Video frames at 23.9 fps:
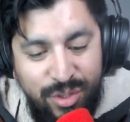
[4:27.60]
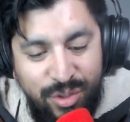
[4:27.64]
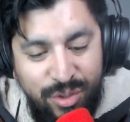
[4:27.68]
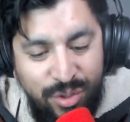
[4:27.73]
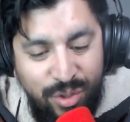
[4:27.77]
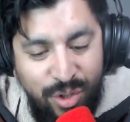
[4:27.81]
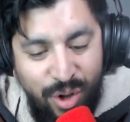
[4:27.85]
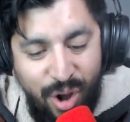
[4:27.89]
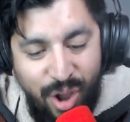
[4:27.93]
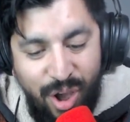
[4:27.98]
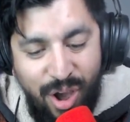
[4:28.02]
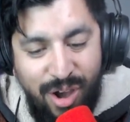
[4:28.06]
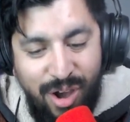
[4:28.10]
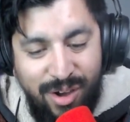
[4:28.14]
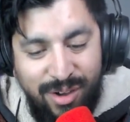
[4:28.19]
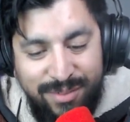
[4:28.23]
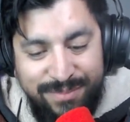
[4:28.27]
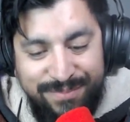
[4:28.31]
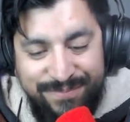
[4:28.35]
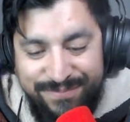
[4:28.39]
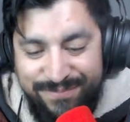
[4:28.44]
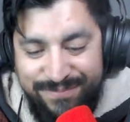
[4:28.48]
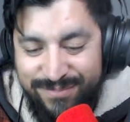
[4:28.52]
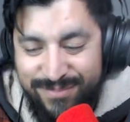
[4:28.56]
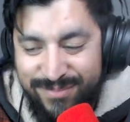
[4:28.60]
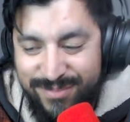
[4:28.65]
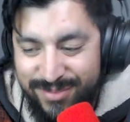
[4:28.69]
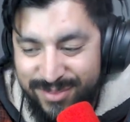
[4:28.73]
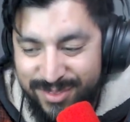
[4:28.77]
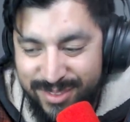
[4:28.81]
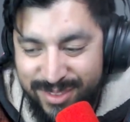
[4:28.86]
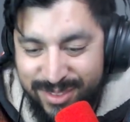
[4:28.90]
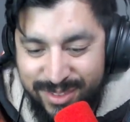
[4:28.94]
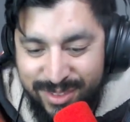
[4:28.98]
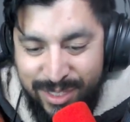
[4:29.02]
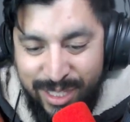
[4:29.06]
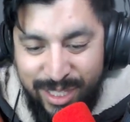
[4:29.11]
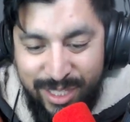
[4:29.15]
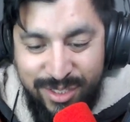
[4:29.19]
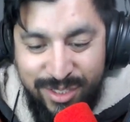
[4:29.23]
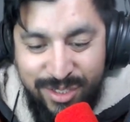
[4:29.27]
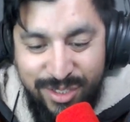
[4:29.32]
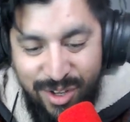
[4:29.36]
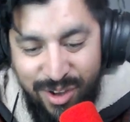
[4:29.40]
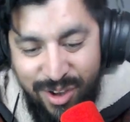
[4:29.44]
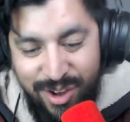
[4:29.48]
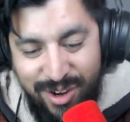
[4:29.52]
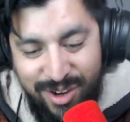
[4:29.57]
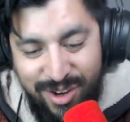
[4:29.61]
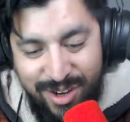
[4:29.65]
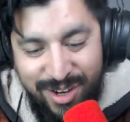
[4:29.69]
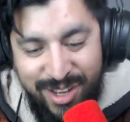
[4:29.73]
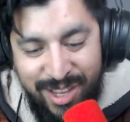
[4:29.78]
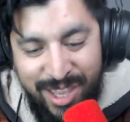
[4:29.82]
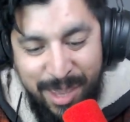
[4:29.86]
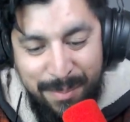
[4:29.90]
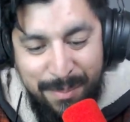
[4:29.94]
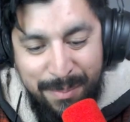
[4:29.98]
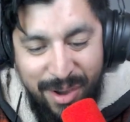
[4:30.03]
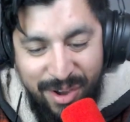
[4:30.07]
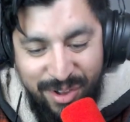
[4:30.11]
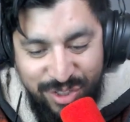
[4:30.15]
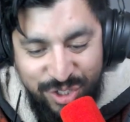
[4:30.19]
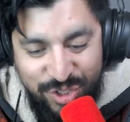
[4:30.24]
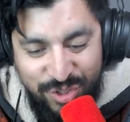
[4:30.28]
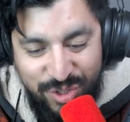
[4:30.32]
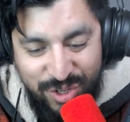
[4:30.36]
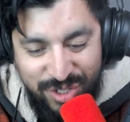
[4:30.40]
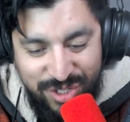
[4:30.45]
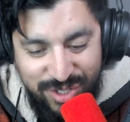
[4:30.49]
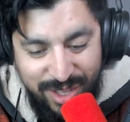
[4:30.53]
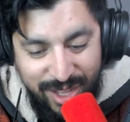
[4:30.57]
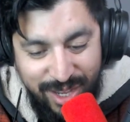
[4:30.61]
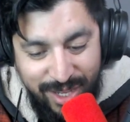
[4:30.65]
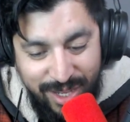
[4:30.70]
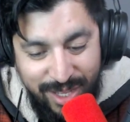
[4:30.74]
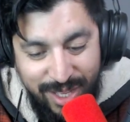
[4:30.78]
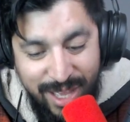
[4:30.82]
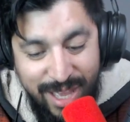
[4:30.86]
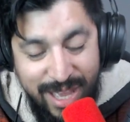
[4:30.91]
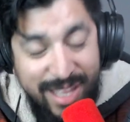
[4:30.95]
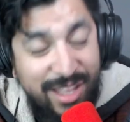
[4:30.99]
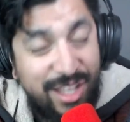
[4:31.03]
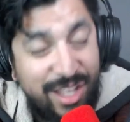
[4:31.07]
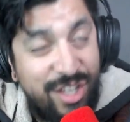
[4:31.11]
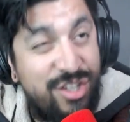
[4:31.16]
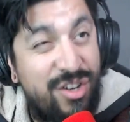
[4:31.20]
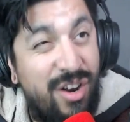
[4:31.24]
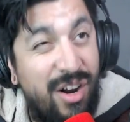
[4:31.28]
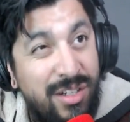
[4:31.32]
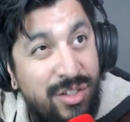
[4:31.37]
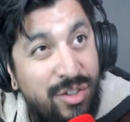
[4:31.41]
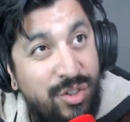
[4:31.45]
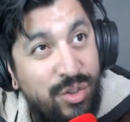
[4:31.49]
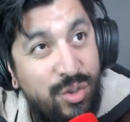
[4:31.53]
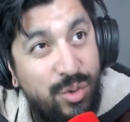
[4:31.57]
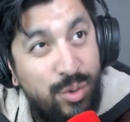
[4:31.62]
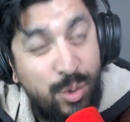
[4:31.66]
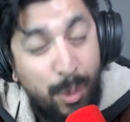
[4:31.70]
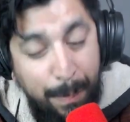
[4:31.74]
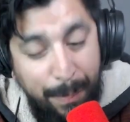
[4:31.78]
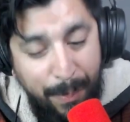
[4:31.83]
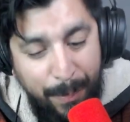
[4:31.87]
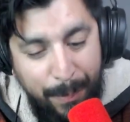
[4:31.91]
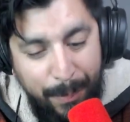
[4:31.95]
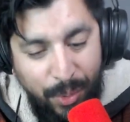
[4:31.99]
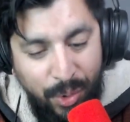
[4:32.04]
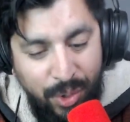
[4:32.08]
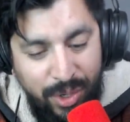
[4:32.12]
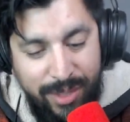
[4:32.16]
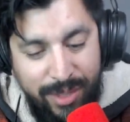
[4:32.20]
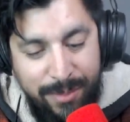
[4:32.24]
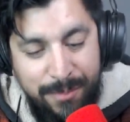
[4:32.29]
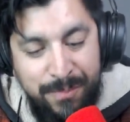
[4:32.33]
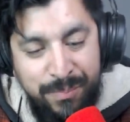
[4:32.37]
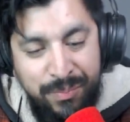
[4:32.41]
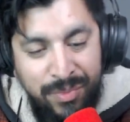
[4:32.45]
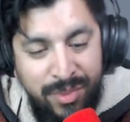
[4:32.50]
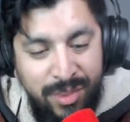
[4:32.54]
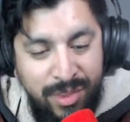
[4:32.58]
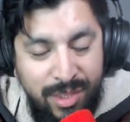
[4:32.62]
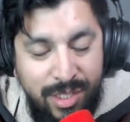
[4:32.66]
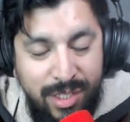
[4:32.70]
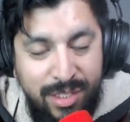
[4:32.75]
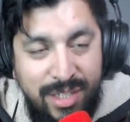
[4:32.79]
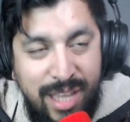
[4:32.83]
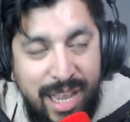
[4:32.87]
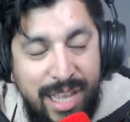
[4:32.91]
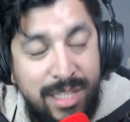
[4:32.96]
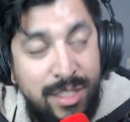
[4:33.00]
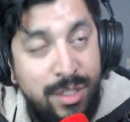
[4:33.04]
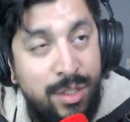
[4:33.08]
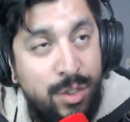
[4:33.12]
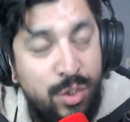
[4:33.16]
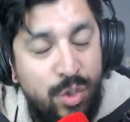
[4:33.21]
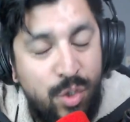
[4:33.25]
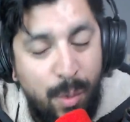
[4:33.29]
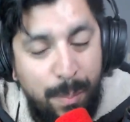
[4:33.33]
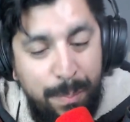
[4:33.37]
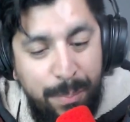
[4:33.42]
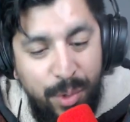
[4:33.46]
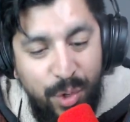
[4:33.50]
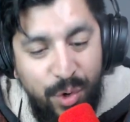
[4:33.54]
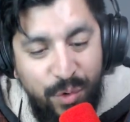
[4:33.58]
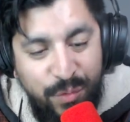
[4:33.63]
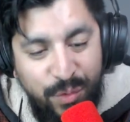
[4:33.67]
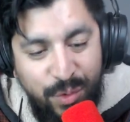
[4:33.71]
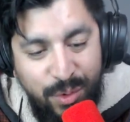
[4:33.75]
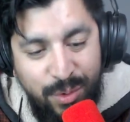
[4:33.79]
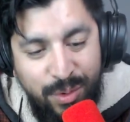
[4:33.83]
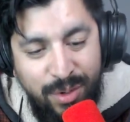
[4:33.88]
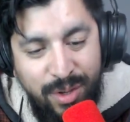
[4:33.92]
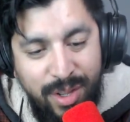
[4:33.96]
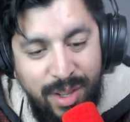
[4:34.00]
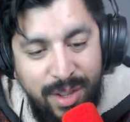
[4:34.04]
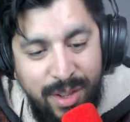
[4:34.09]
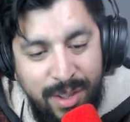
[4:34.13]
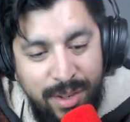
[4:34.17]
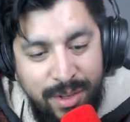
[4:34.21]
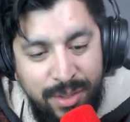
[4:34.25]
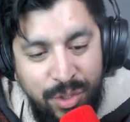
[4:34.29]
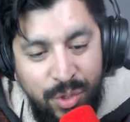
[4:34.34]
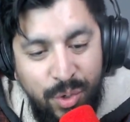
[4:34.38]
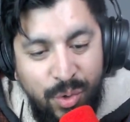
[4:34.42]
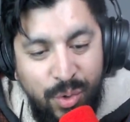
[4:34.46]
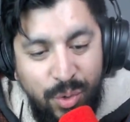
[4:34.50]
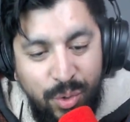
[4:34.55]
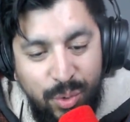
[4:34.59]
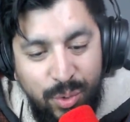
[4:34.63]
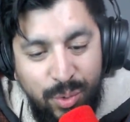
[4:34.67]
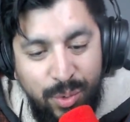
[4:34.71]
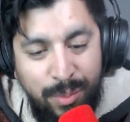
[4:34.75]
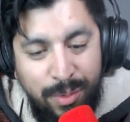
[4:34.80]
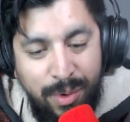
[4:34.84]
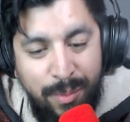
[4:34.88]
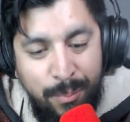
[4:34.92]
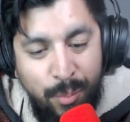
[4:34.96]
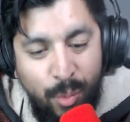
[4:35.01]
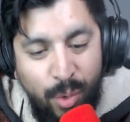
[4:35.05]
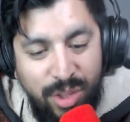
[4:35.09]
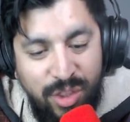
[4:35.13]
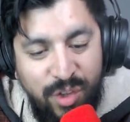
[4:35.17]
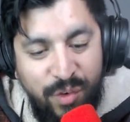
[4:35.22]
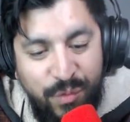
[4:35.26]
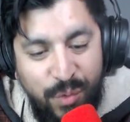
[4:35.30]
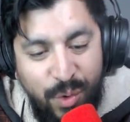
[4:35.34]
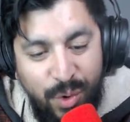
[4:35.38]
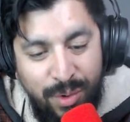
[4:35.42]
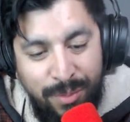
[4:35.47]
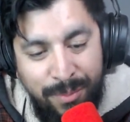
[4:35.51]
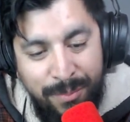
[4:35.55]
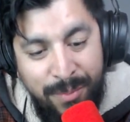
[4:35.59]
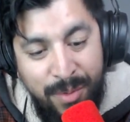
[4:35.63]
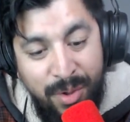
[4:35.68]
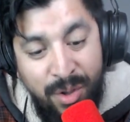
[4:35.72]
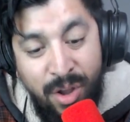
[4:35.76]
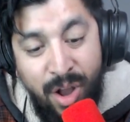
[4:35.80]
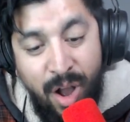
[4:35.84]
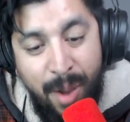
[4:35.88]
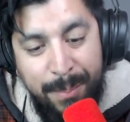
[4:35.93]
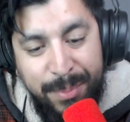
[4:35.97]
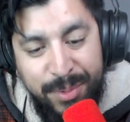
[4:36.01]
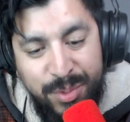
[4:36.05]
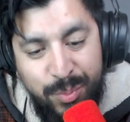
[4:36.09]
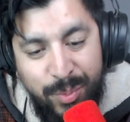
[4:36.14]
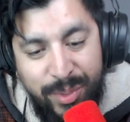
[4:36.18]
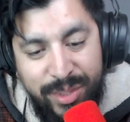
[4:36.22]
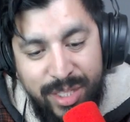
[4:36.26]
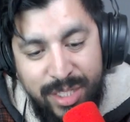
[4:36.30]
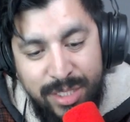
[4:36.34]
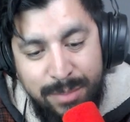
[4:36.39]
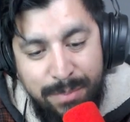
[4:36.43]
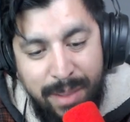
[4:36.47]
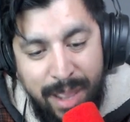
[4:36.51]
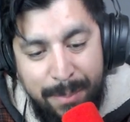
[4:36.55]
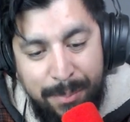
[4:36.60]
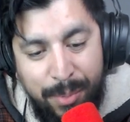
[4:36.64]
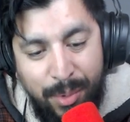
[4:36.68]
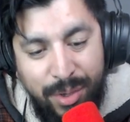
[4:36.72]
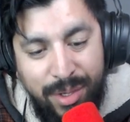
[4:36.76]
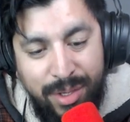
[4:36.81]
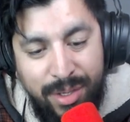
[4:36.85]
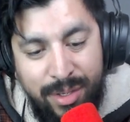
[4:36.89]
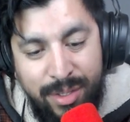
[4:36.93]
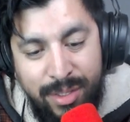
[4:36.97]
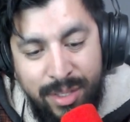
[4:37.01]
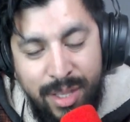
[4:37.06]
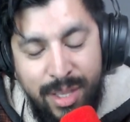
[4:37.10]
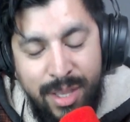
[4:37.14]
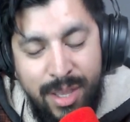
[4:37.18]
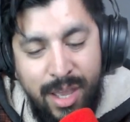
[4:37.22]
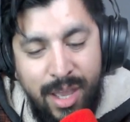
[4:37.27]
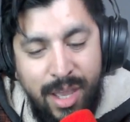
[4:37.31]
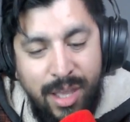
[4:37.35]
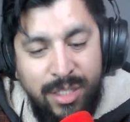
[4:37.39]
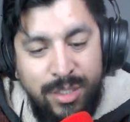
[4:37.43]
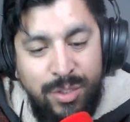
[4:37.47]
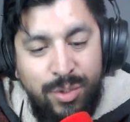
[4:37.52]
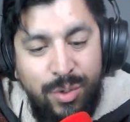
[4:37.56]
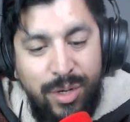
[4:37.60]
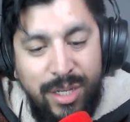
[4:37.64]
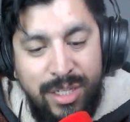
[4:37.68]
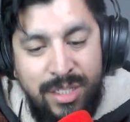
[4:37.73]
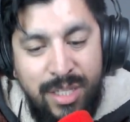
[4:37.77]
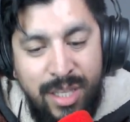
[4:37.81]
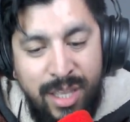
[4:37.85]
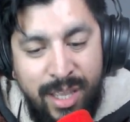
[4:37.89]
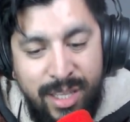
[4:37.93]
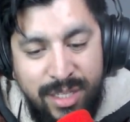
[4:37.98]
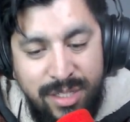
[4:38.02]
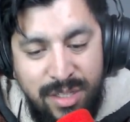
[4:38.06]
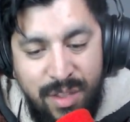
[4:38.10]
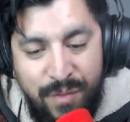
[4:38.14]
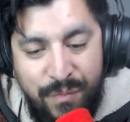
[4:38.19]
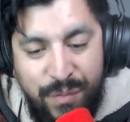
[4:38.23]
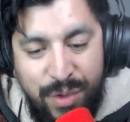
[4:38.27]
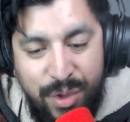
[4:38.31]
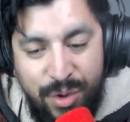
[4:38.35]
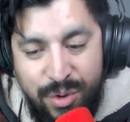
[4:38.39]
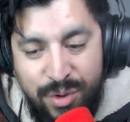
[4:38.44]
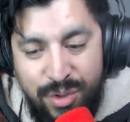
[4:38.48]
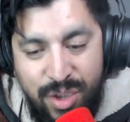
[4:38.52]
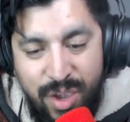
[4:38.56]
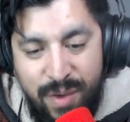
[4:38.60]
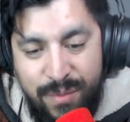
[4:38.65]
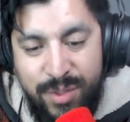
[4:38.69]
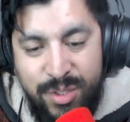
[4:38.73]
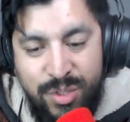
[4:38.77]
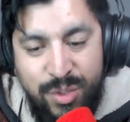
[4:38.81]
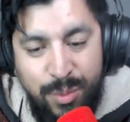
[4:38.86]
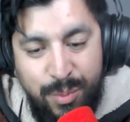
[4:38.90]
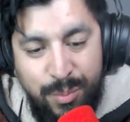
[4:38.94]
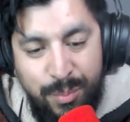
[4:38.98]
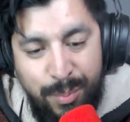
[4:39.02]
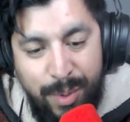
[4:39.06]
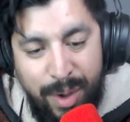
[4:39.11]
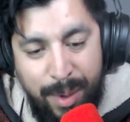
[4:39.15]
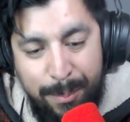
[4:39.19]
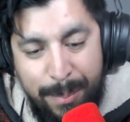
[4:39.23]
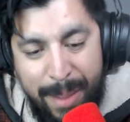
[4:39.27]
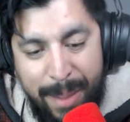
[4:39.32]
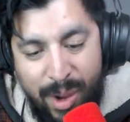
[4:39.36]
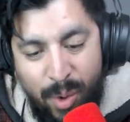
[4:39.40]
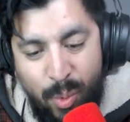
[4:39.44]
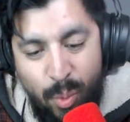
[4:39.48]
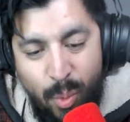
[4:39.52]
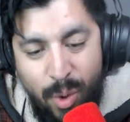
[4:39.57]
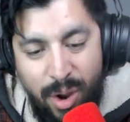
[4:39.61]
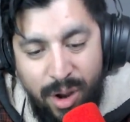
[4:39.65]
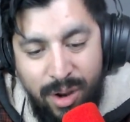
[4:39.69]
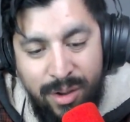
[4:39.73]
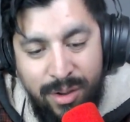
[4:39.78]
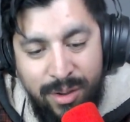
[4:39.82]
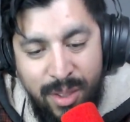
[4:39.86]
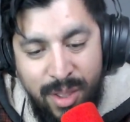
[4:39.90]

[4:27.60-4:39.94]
Law. This card came out on the structure deck. This card is super broken. This guy is so beautiful. You could do wonderful combos with these bad boy. As soon as it hits the field, you're able to bring back one